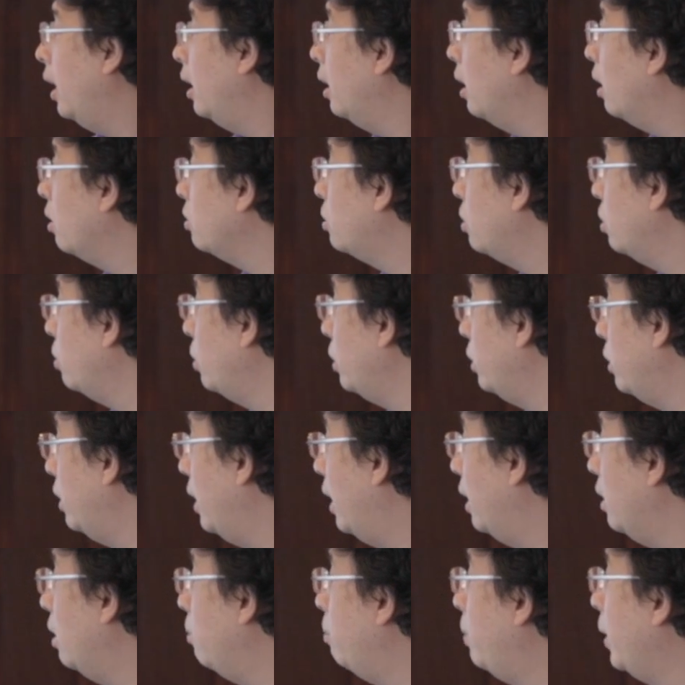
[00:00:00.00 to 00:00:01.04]
And also
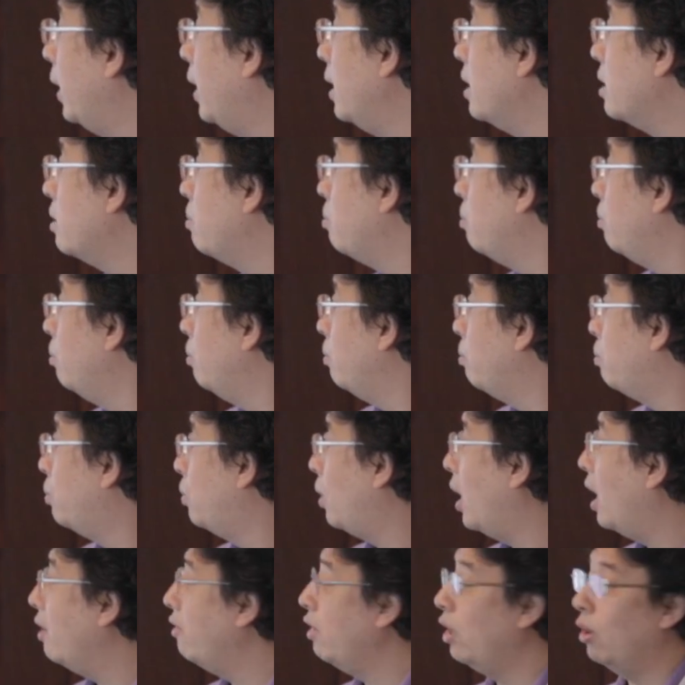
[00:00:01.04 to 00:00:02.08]
they are the biggest
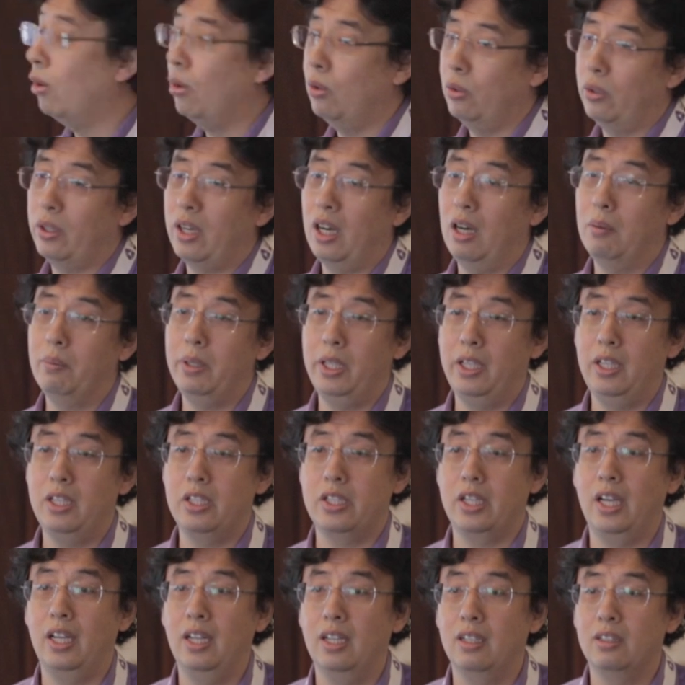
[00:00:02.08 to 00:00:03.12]
private owned company
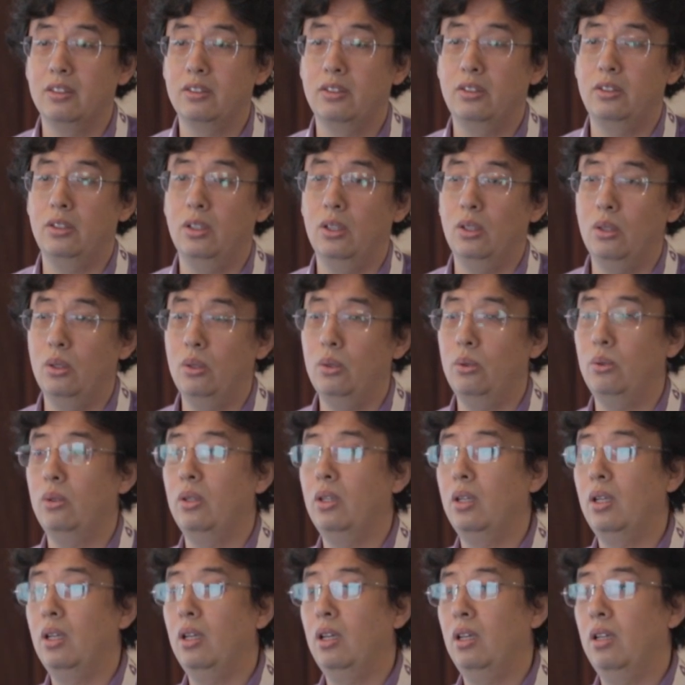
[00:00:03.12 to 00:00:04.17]
in China.
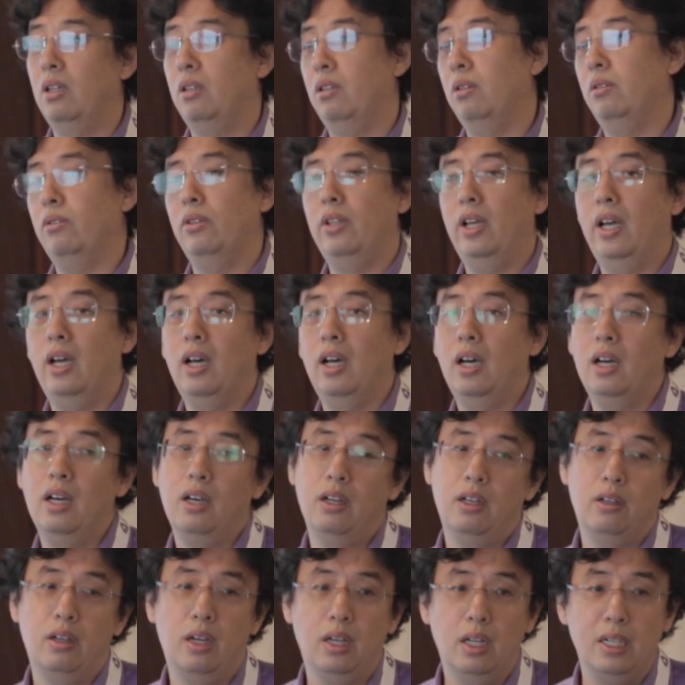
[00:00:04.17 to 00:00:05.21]
So they
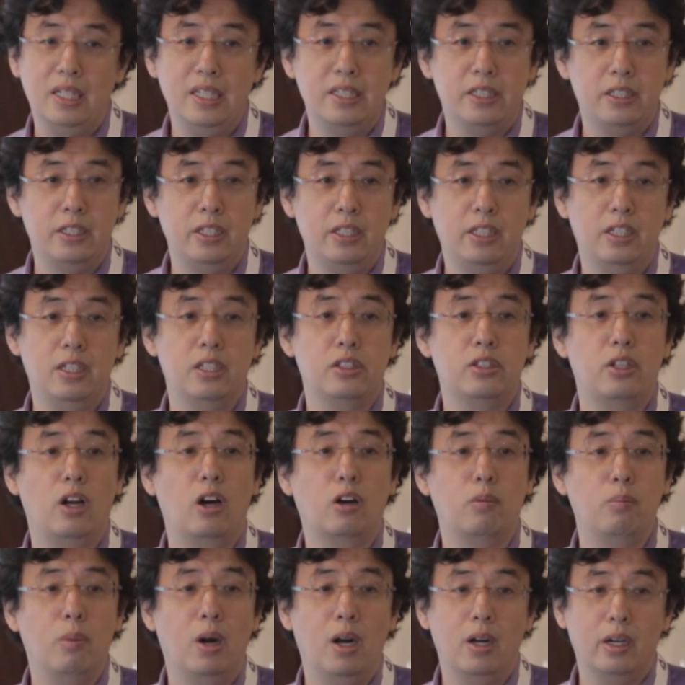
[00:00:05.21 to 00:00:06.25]
are listed in the
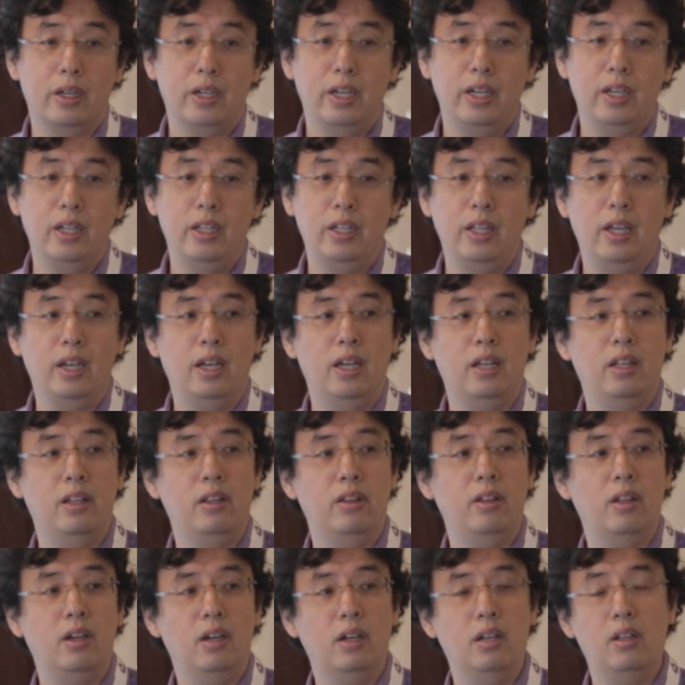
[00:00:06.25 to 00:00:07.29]
stock market,
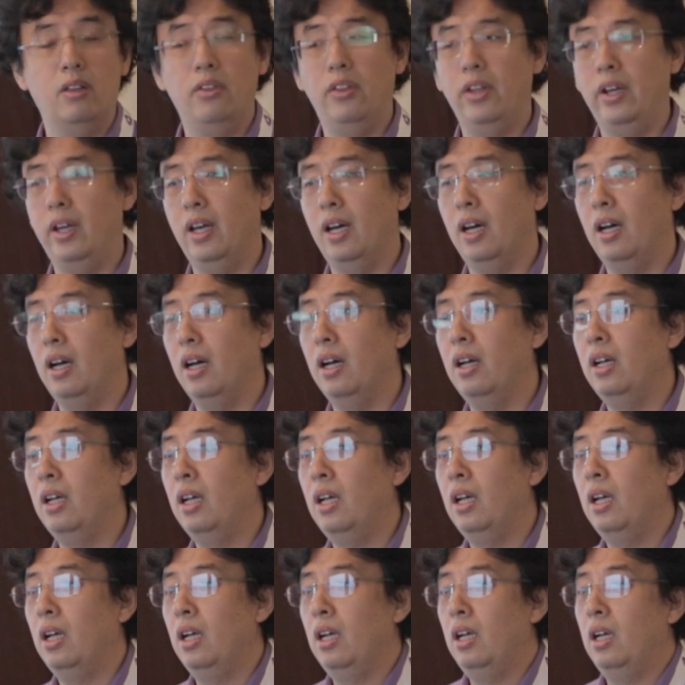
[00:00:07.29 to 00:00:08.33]
and they are
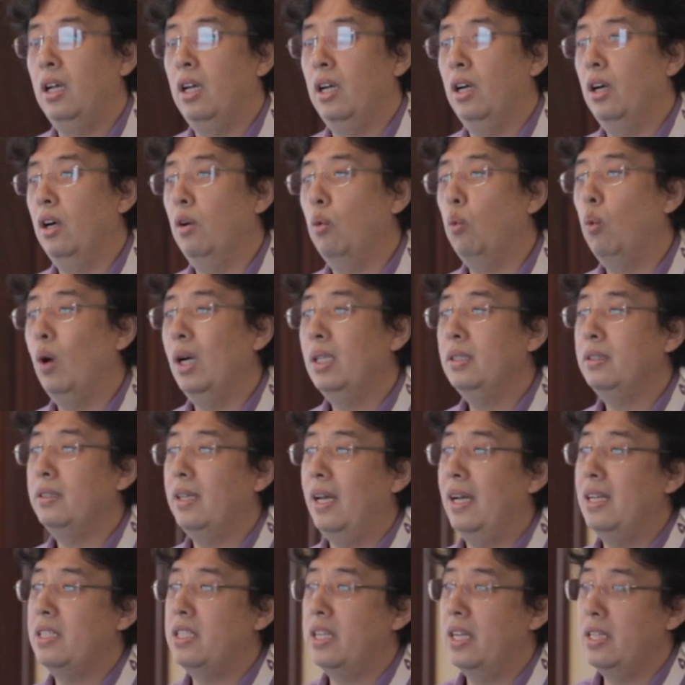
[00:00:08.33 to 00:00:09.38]

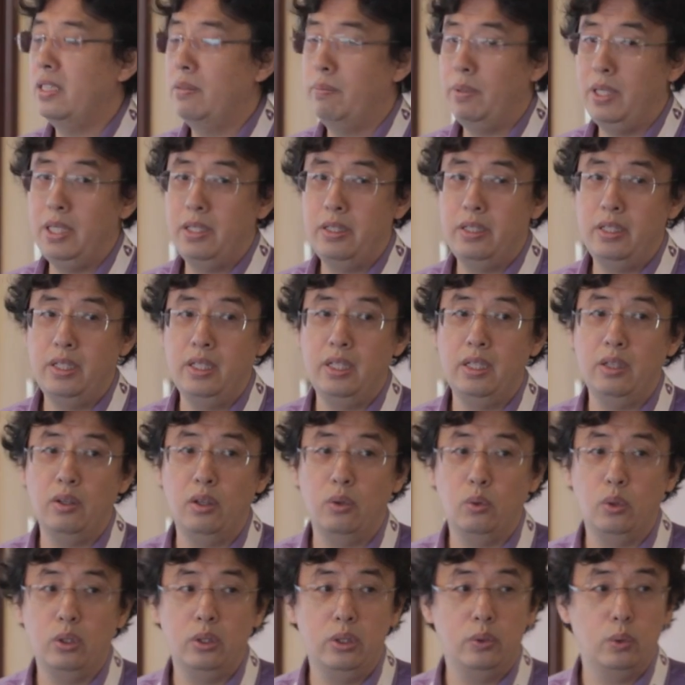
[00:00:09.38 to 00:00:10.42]
once
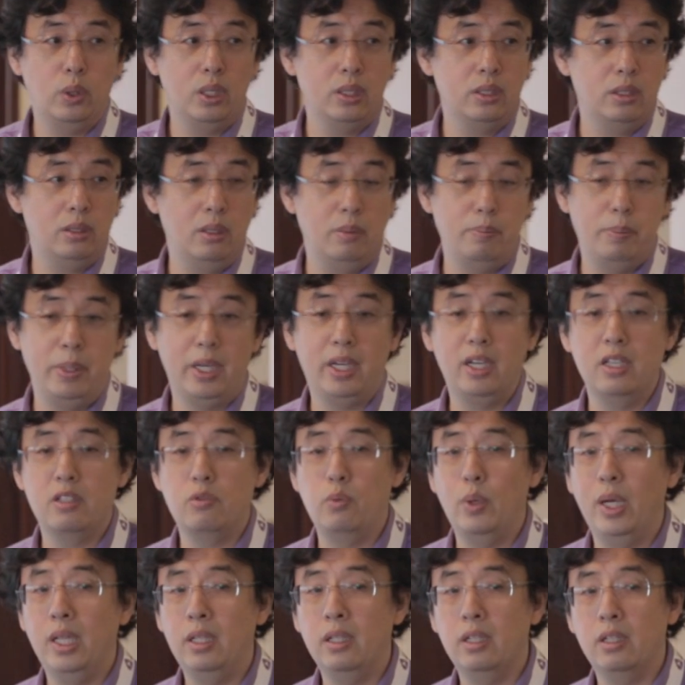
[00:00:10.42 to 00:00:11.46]
HSBC was the
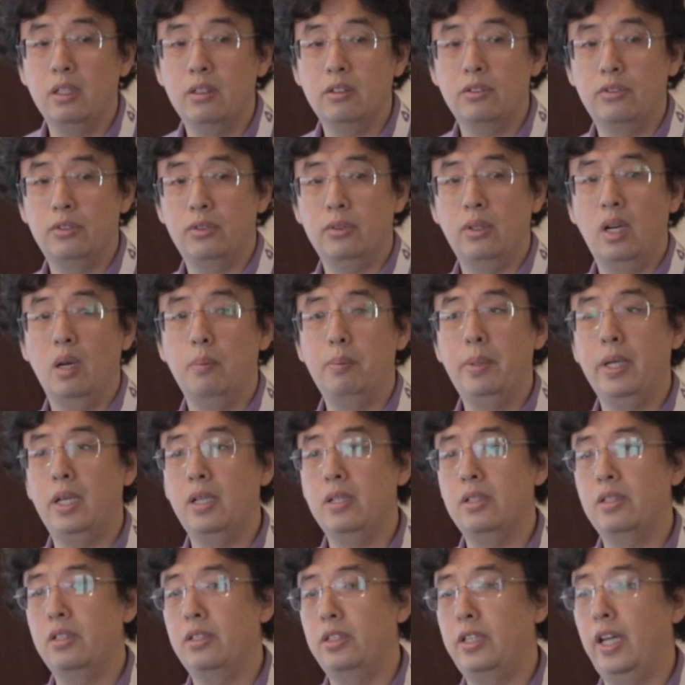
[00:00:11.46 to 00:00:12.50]
biggest vendor,
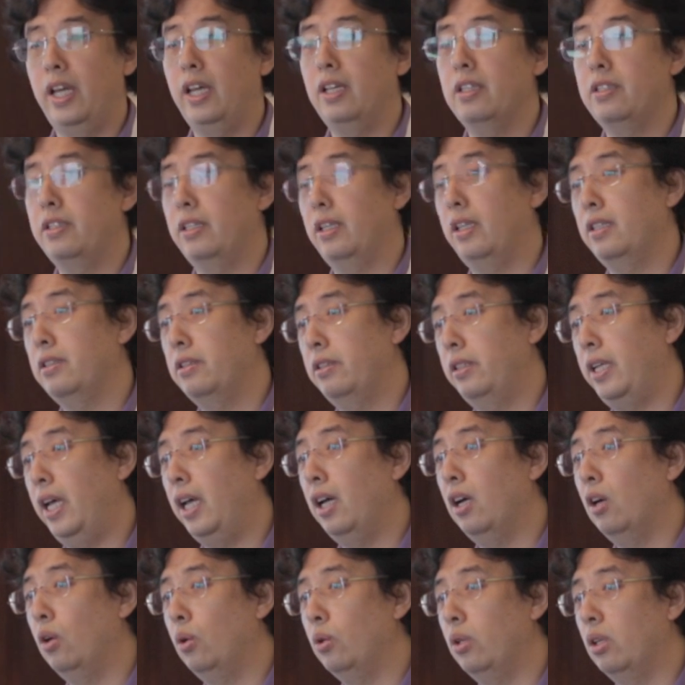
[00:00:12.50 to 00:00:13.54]
biggest
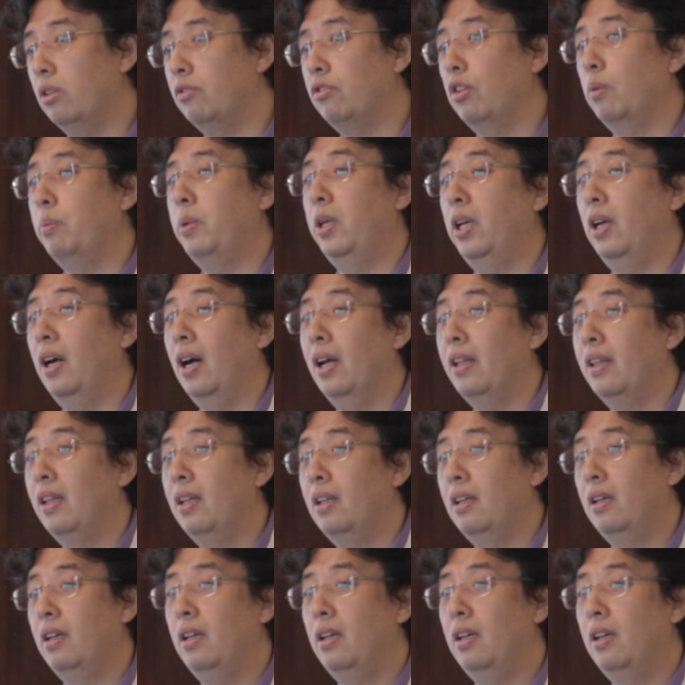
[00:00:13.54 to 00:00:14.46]
stakeholder for Ping An,